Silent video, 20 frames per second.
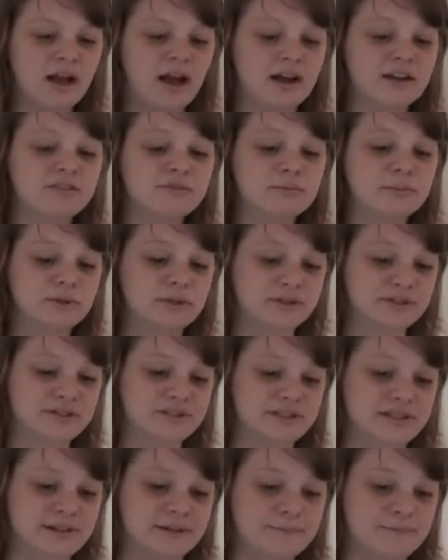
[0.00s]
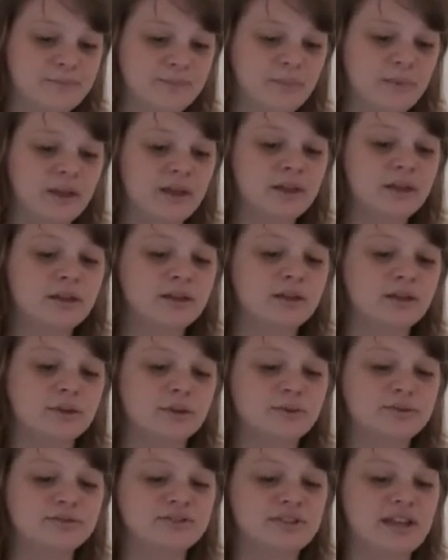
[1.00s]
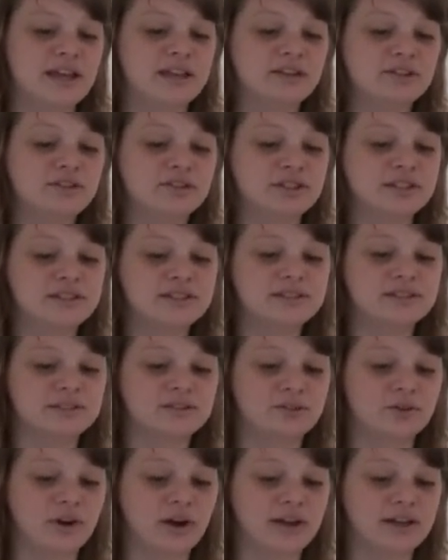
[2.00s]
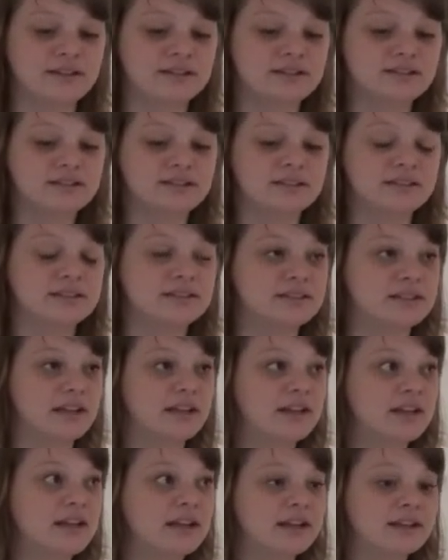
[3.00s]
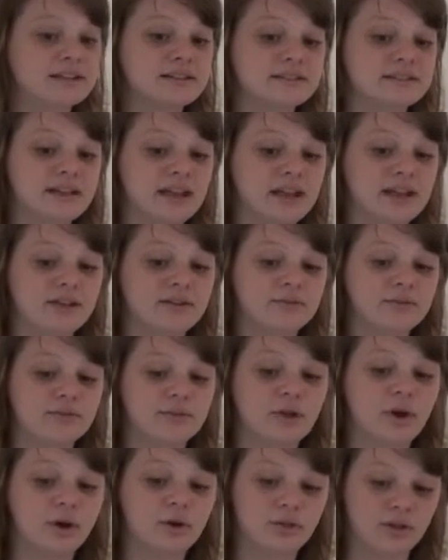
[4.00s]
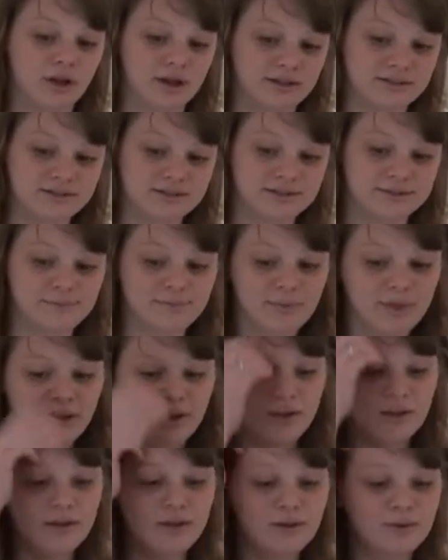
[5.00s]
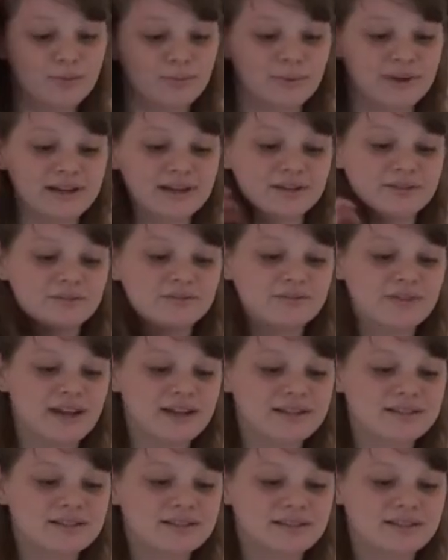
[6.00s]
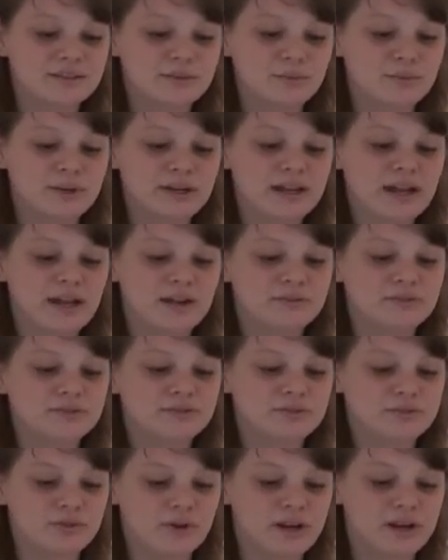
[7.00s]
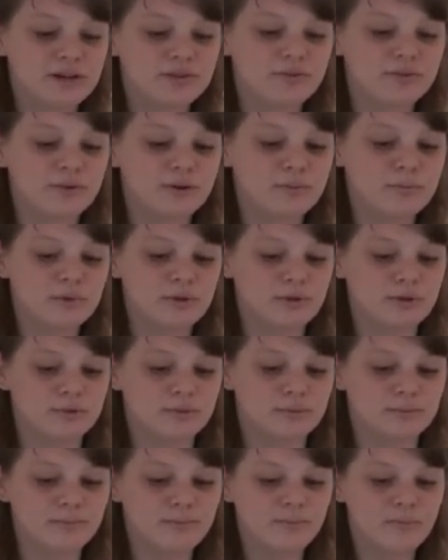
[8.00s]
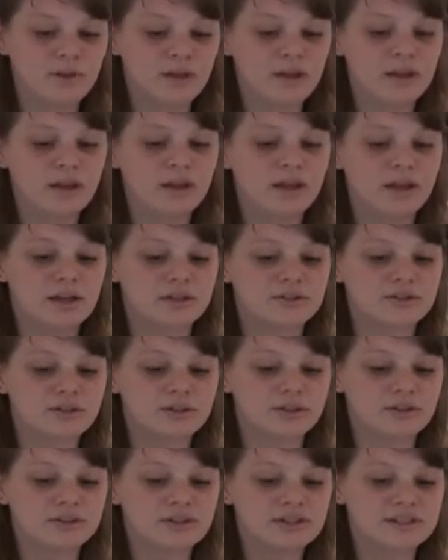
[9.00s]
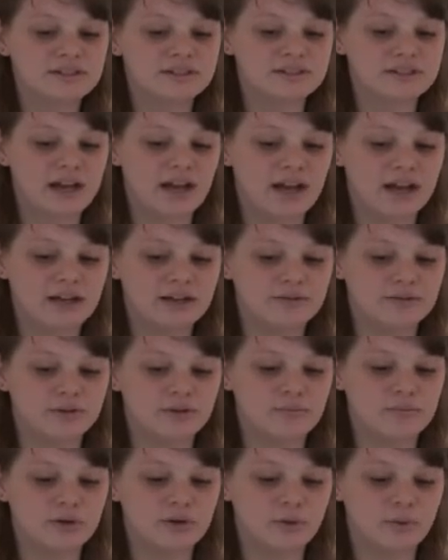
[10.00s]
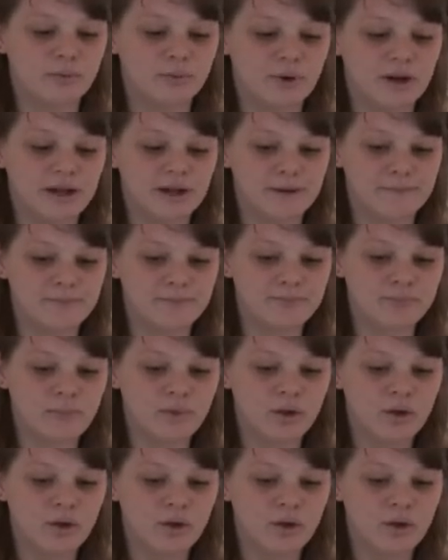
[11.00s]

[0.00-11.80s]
God of mercy, you sent Jesus Christ to seek and save the lost. We confess that we have strayed from you and turned aside from your way.